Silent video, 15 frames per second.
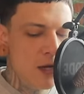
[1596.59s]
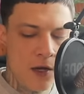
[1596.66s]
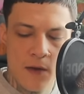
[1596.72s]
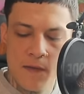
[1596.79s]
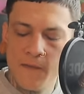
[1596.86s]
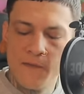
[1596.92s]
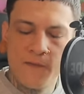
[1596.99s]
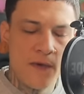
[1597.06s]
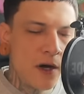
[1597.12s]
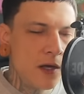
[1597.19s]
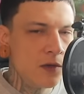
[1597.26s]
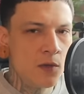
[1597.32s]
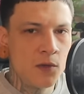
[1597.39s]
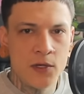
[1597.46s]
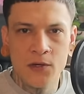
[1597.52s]

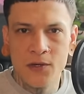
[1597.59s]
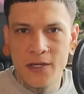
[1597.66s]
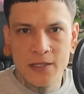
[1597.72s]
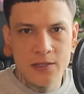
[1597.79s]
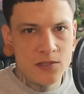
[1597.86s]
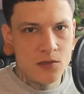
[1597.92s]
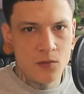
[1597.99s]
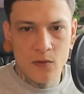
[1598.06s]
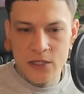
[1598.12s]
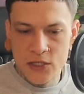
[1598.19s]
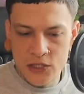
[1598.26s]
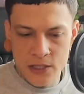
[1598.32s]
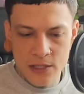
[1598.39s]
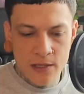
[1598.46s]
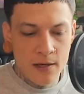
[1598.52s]
follow your
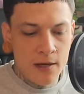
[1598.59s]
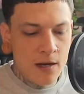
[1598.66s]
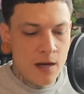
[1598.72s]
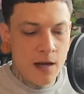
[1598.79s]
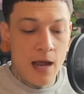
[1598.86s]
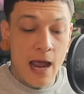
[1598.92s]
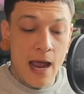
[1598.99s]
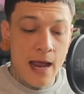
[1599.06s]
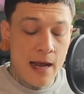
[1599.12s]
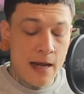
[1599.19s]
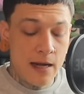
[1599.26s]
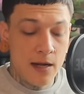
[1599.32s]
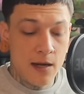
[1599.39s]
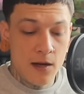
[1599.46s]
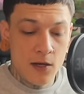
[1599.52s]
intuition
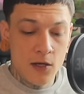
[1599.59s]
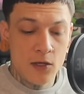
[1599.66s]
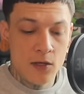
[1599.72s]
and